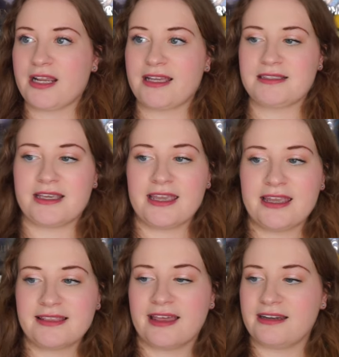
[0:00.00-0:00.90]
Eric is a
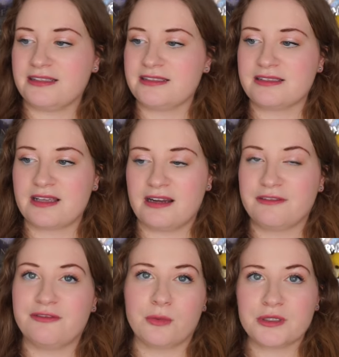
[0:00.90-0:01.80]
king that is
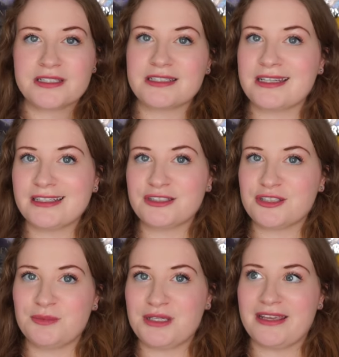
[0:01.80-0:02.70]
kind of forced
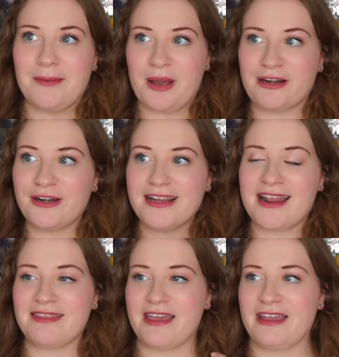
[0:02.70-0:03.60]
to be a
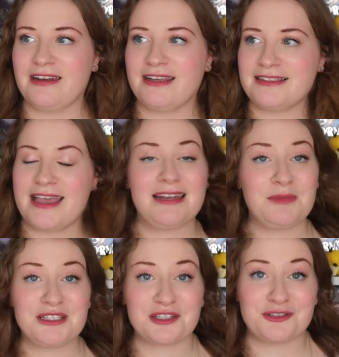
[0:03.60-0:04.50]
pirate, and then his
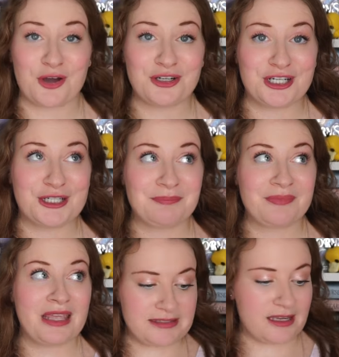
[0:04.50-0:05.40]
enemy's
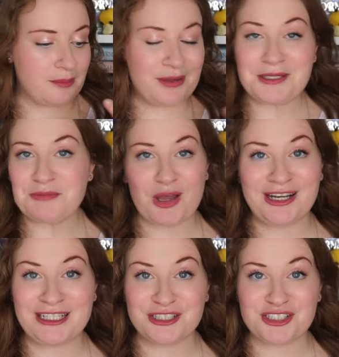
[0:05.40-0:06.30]
daughter ends up
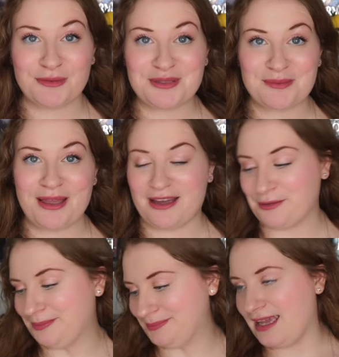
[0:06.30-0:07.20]
on his ship
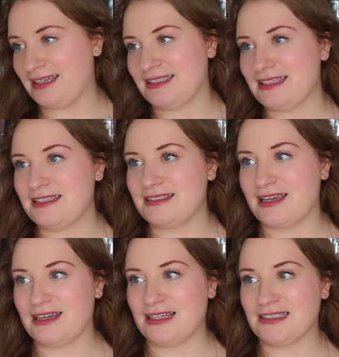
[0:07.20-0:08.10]
somehow, and
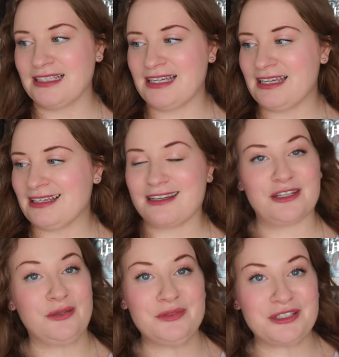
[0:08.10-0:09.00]
he's gonna
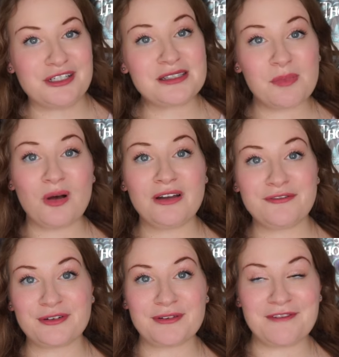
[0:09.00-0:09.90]
use her as a
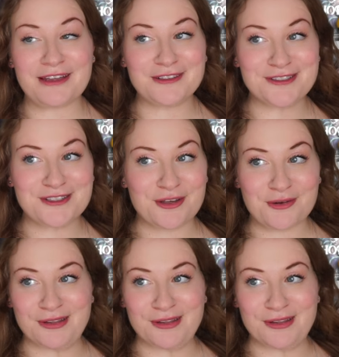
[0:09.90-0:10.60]
pawn for revenge.